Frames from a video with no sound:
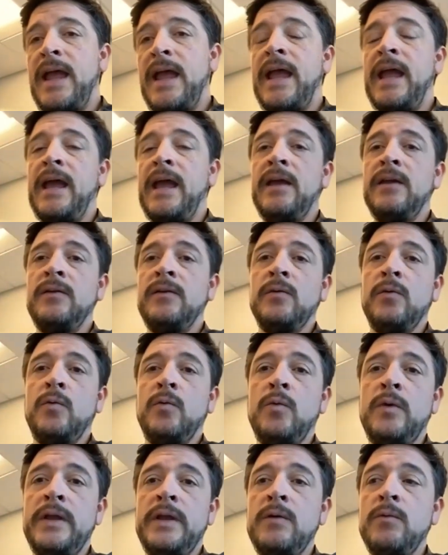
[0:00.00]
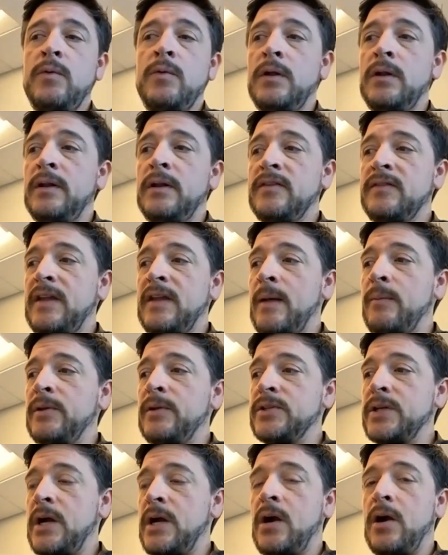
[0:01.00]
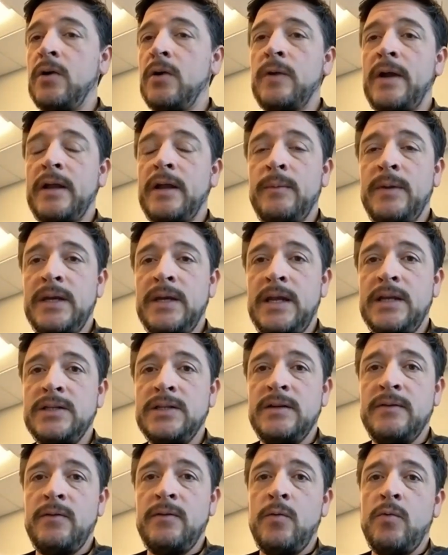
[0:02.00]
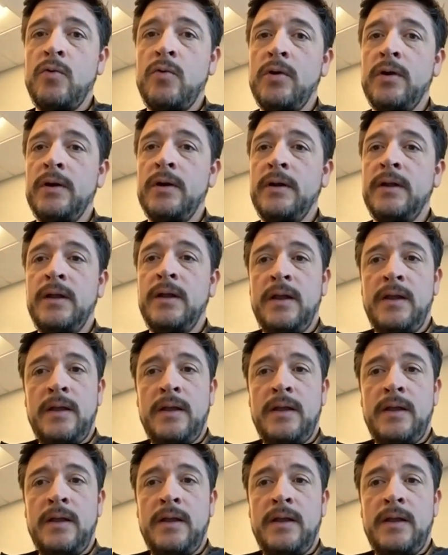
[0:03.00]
and we will establish our recommendation of award.